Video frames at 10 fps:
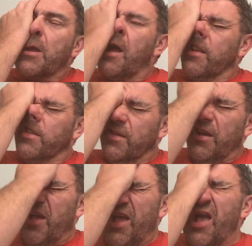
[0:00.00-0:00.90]
and
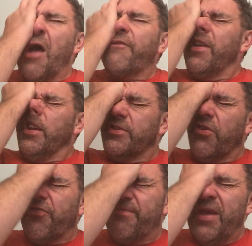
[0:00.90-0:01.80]
I think it's
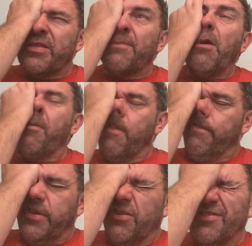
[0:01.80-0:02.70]
not for me at the
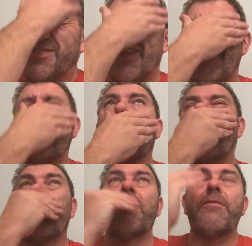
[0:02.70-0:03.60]
moment because I've
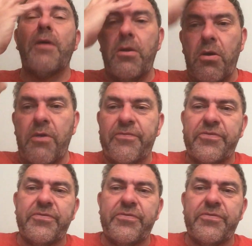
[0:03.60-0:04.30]
gone through a lot of